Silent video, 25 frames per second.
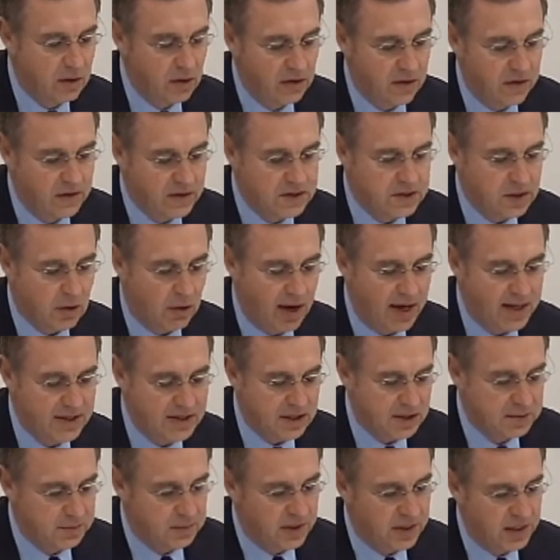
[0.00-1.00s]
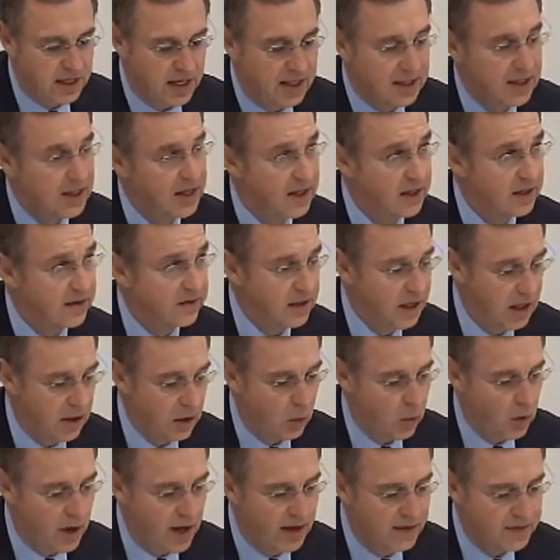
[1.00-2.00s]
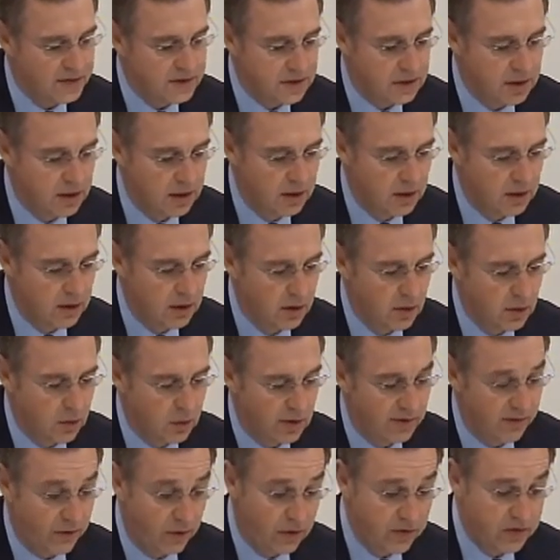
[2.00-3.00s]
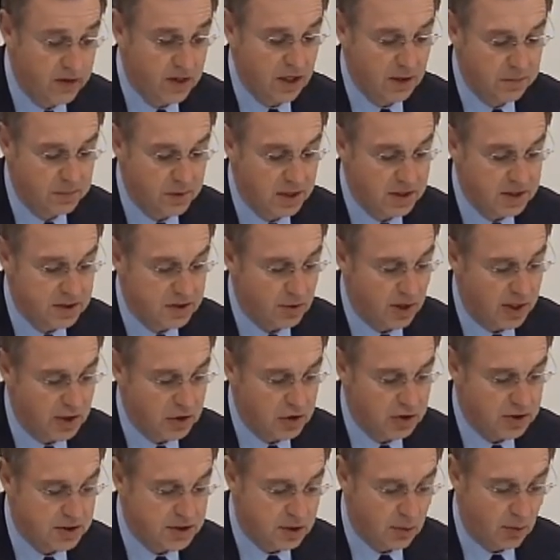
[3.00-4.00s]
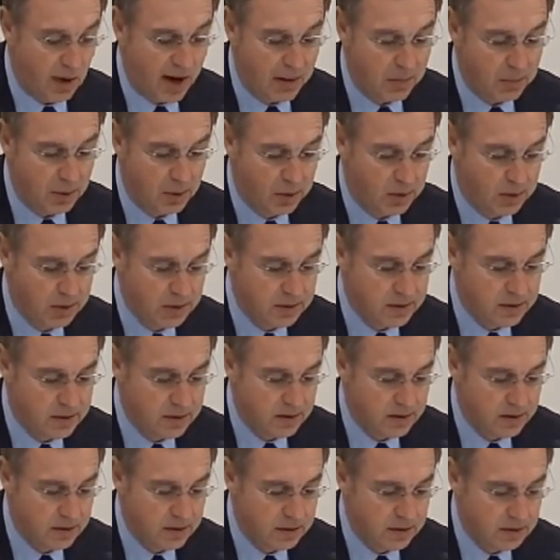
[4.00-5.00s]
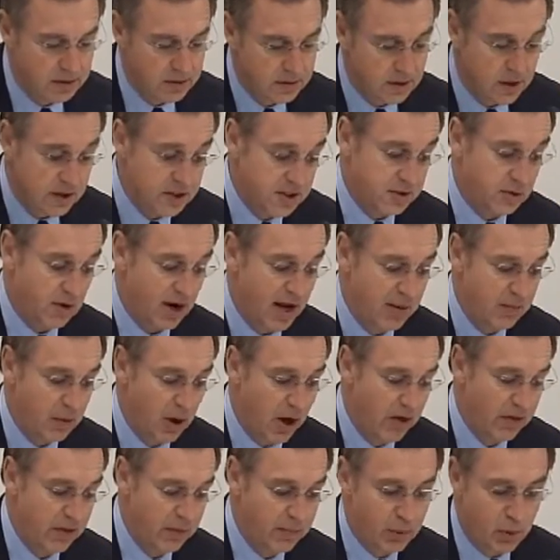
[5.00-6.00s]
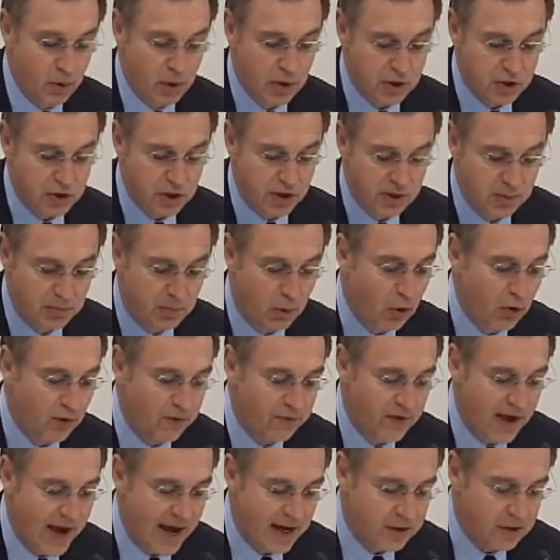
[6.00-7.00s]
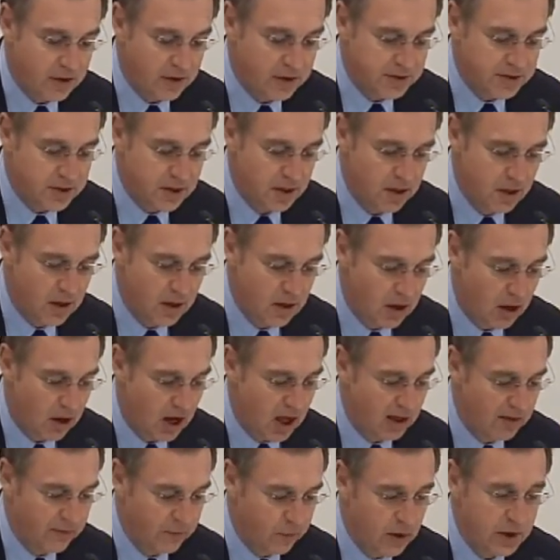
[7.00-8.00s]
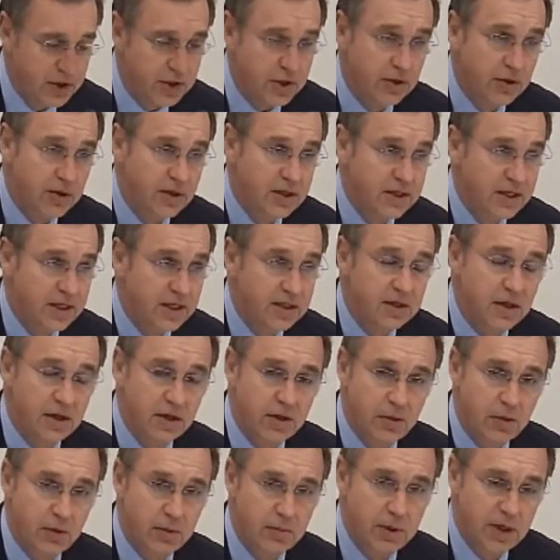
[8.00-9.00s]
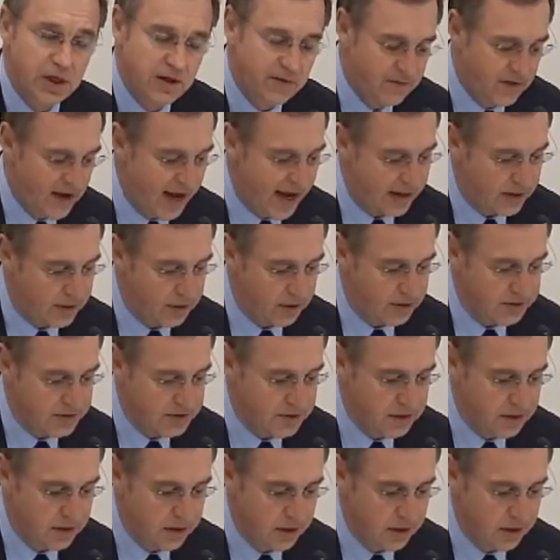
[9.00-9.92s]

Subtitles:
of this crisis began hitting the airwaves, we've heard the administration scramble to describe all the push and the pull factors, all of which are indeed contributing factors.